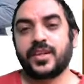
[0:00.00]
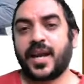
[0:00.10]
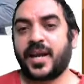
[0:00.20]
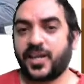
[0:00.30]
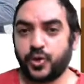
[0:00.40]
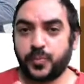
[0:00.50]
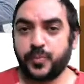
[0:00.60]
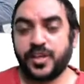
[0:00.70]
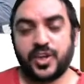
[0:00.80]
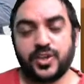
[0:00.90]
and I hope
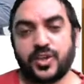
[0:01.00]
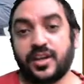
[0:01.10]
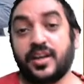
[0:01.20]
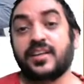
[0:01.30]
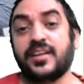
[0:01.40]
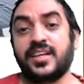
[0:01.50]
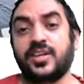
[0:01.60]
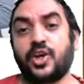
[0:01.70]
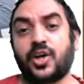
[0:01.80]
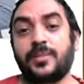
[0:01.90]
your learning
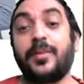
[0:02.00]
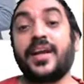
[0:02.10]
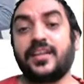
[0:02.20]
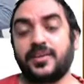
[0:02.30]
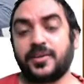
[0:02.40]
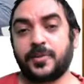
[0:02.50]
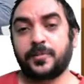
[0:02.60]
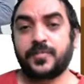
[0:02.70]
got better